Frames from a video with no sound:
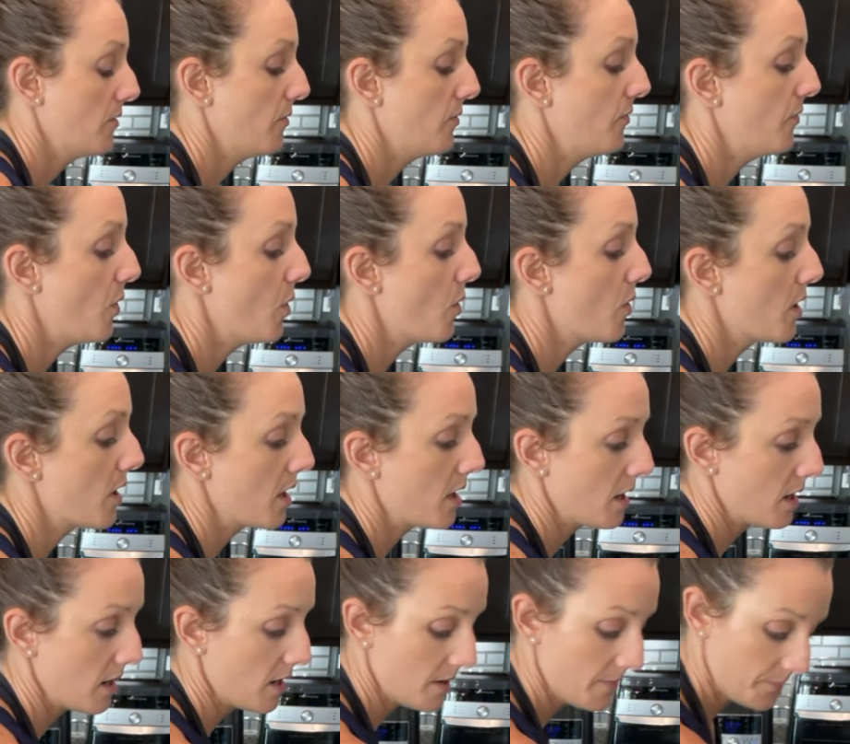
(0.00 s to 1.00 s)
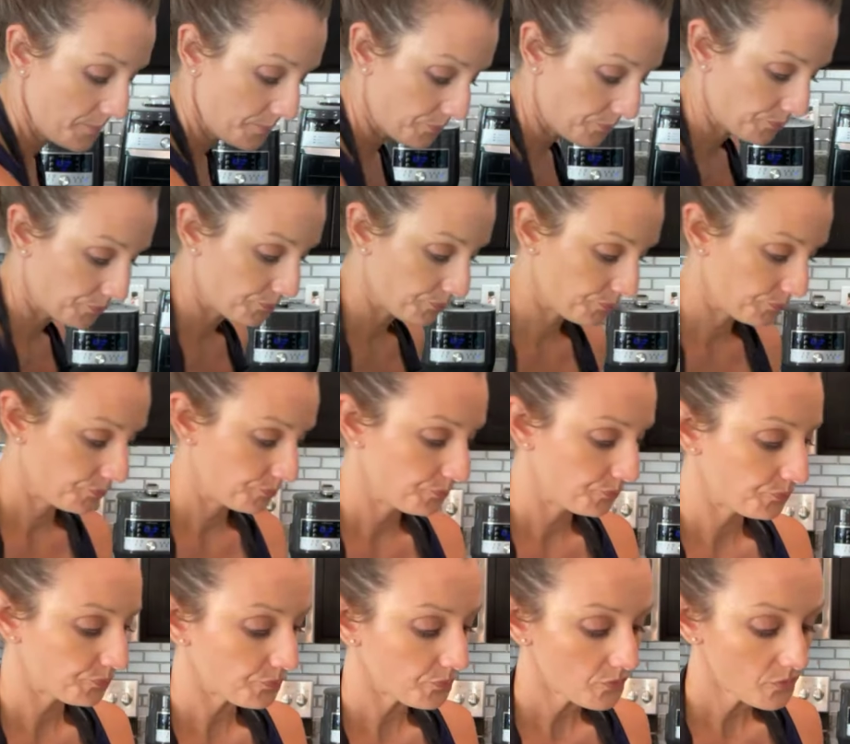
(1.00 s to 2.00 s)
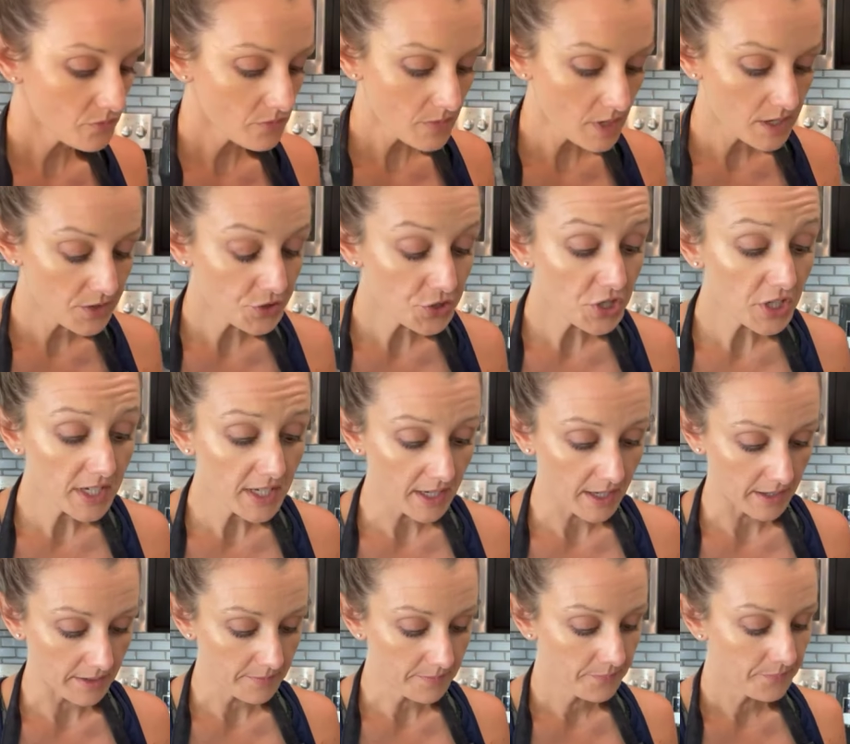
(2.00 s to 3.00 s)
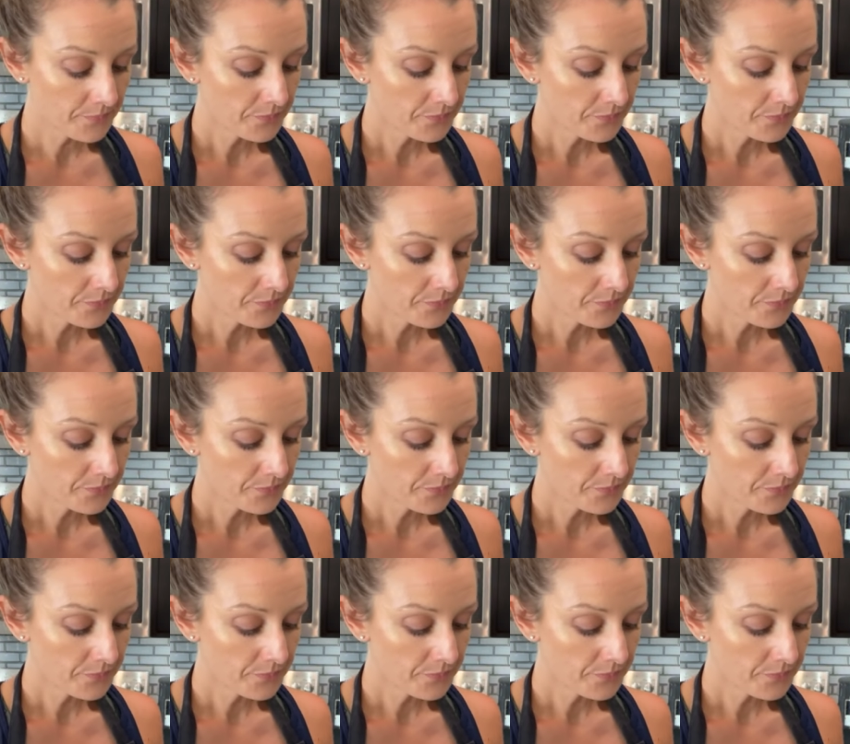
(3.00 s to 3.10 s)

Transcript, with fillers: for chicken.